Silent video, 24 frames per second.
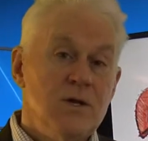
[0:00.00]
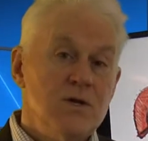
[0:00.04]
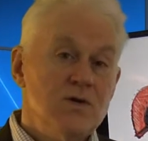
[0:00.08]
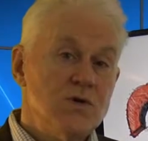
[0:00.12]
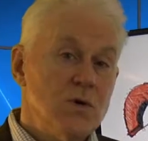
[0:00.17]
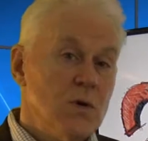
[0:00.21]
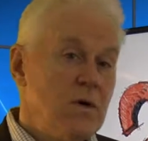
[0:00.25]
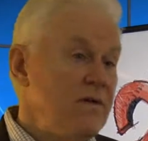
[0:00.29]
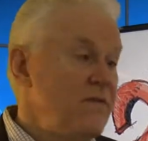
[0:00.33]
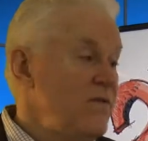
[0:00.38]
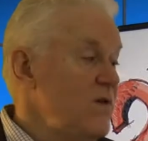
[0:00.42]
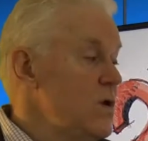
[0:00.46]

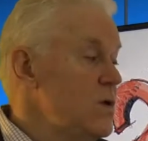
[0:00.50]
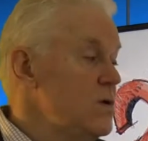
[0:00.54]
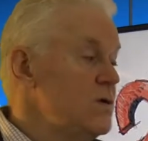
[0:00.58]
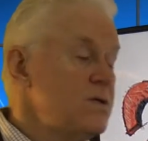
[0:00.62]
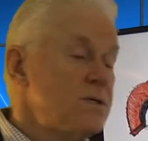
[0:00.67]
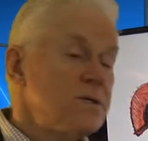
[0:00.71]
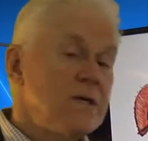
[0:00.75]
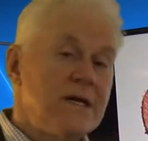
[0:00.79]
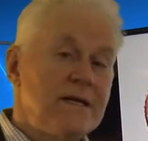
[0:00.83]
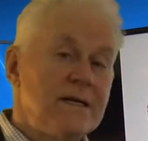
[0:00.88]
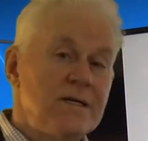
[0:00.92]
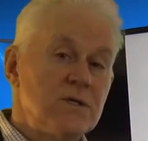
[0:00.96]
So if you
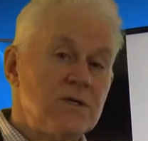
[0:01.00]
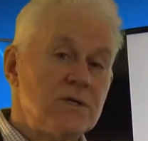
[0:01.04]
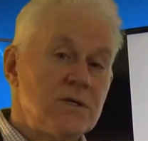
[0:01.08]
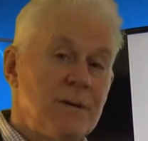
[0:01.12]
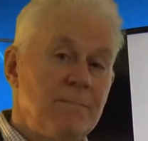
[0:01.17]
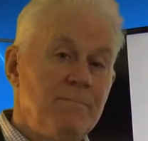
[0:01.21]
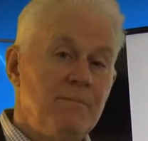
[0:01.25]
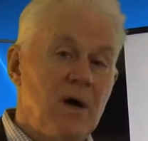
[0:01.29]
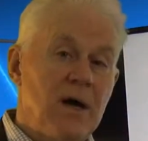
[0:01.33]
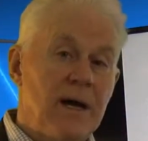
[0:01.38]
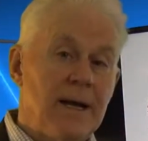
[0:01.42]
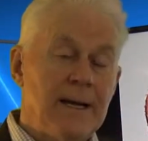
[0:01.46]
say to
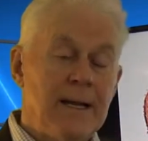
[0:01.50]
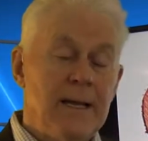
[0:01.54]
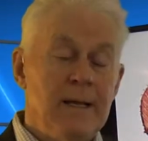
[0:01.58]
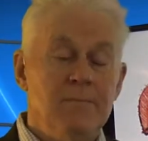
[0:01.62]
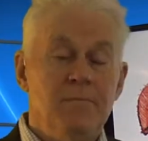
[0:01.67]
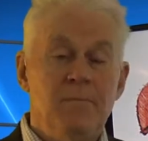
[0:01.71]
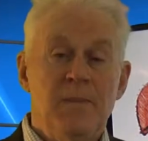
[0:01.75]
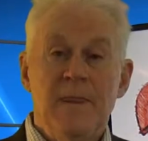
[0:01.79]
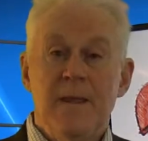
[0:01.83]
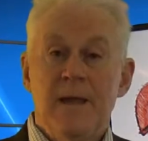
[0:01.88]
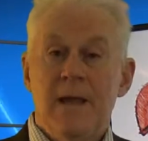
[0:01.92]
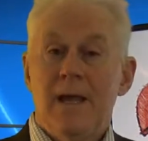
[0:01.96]

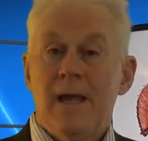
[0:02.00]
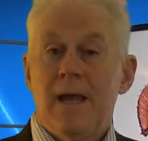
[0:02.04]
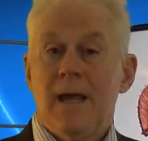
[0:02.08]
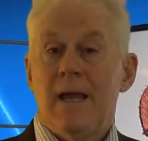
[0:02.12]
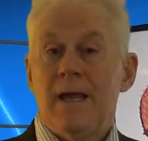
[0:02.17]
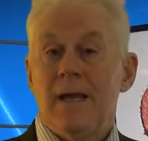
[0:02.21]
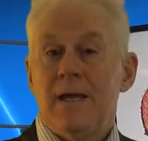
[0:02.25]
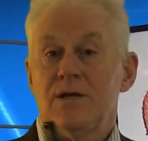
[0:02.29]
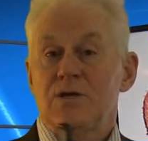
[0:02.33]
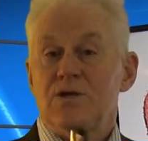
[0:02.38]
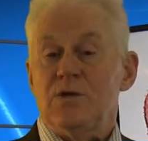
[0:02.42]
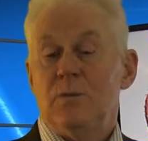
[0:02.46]
somebody,
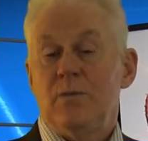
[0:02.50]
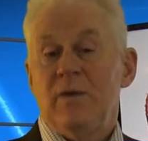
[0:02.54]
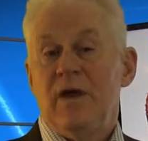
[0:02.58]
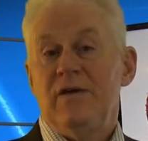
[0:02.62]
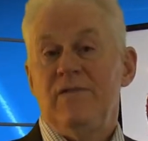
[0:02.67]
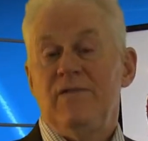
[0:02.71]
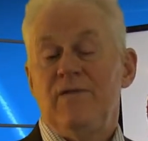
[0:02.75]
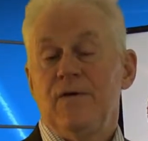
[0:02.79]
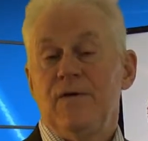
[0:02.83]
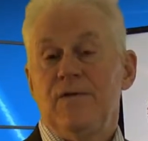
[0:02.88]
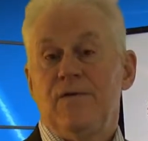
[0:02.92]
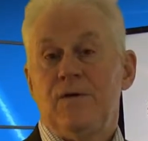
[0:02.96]
hey, it's
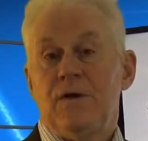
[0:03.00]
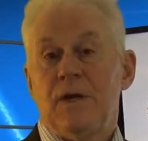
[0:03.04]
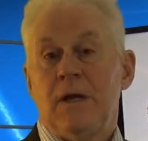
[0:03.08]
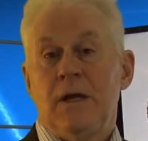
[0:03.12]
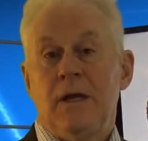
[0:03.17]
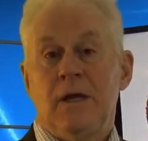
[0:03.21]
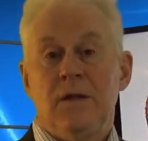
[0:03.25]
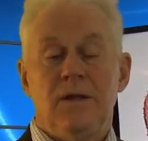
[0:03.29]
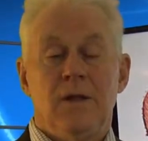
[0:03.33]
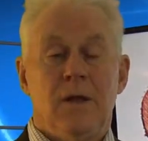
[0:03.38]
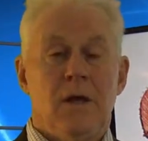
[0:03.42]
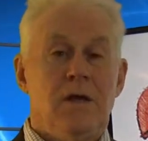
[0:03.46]
May
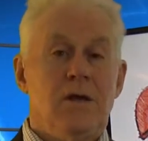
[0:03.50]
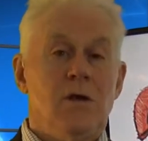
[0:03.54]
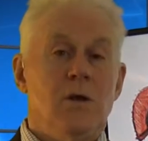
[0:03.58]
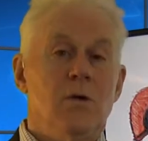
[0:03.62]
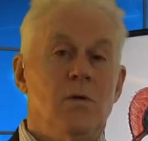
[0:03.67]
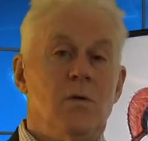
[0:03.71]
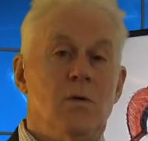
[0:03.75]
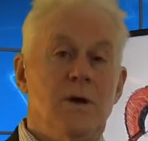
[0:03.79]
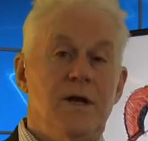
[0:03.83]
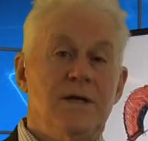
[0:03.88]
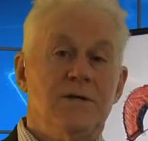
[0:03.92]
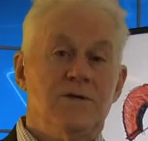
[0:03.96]
15th,
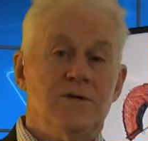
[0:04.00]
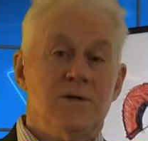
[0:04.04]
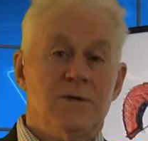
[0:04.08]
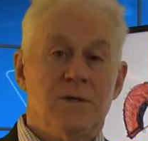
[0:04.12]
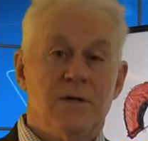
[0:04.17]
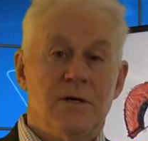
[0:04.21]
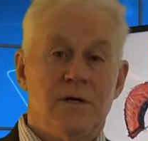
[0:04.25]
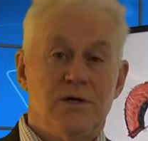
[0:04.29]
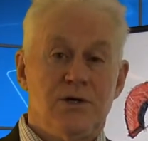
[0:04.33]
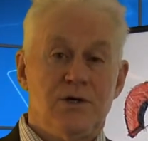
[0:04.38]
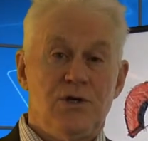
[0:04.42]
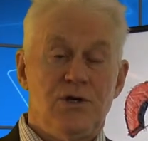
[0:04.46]
your rent
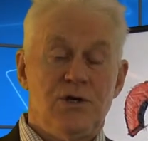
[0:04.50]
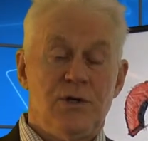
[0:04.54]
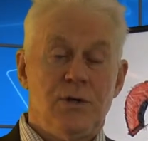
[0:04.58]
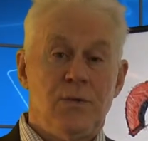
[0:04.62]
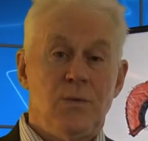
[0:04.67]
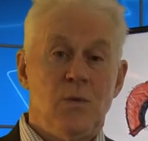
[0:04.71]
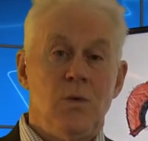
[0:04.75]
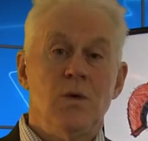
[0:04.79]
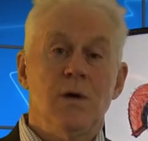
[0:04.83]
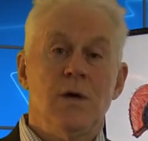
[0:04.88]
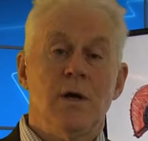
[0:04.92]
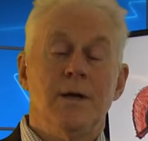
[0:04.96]
starts
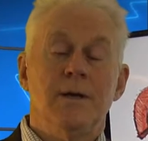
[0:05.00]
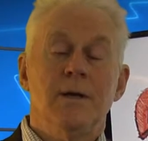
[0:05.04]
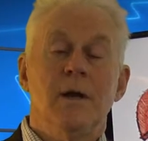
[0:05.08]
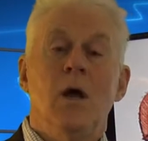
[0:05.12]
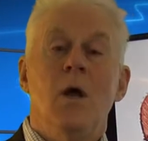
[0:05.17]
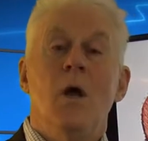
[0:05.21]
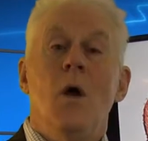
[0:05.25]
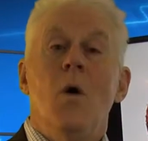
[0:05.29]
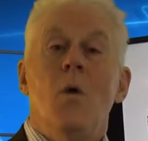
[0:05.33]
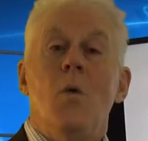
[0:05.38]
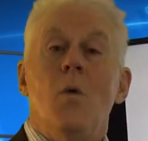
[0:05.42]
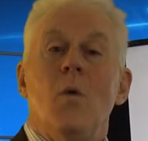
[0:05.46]
June
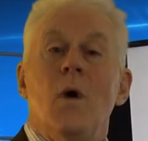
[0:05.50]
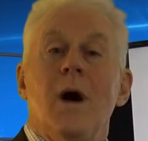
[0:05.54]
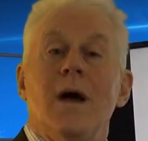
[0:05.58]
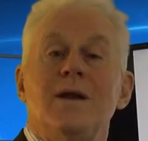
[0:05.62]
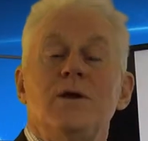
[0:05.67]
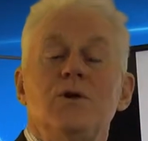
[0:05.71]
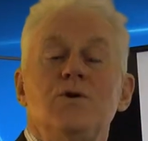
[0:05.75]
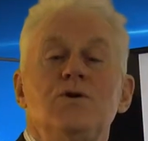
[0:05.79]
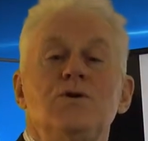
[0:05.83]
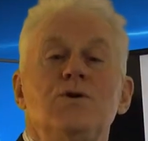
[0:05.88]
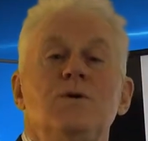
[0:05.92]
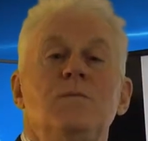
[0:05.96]
1. Why
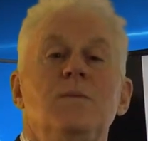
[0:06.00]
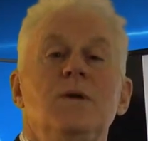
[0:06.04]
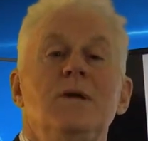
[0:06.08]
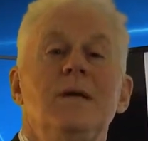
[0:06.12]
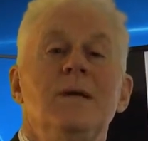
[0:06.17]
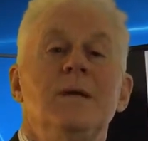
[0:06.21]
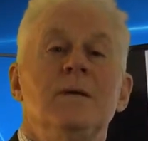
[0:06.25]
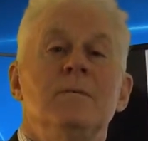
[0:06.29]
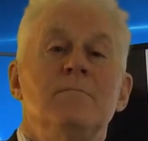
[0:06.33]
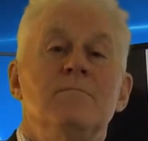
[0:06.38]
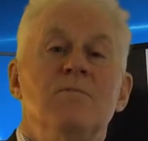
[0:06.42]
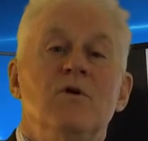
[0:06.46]
don't you
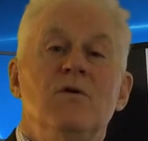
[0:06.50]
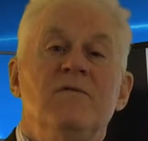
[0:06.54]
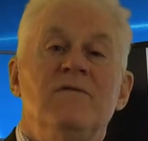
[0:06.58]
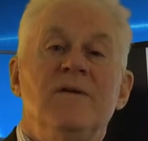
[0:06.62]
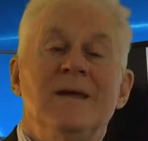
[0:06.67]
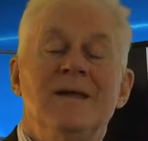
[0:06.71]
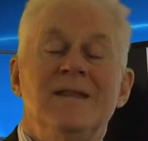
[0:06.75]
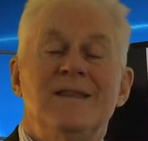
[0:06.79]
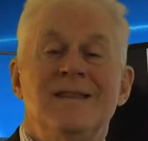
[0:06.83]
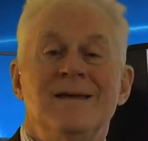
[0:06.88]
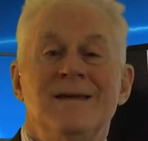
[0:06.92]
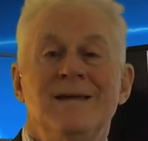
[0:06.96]
begin
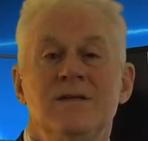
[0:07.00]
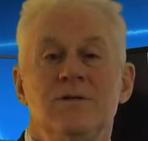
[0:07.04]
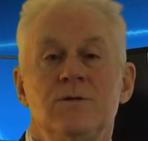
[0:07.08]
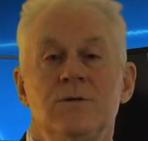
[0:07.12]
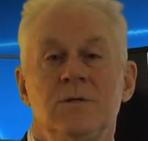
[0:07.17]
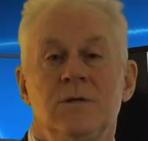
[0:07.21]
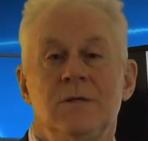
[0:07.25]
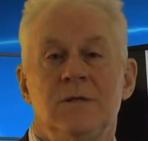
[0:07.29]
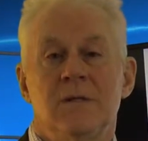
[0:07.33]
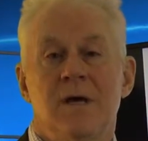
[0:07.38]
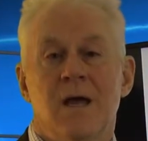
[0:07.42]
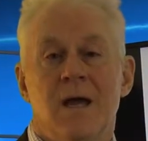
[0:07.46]
moving
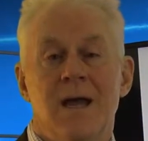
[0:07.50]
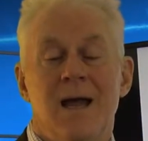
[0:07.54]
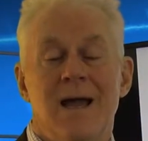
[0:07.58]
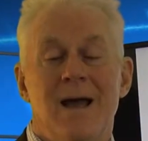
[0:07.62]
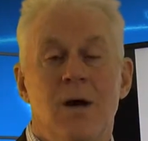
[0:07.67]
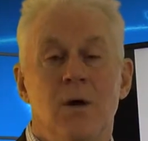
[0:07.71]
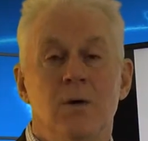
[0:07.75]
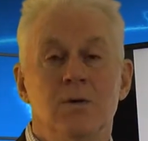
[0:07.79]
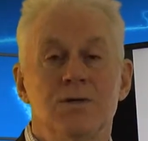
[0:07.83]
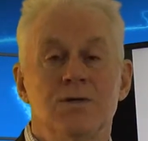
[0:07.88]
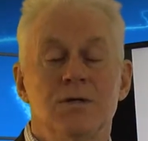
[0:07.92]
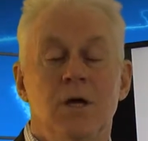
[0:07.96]
things in the
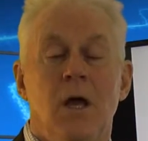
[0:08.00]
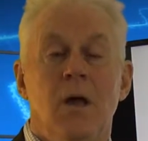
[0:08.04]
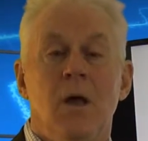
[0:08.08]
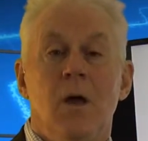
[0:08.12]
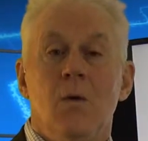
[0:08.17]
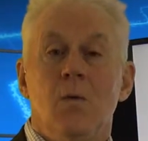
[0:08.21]
house?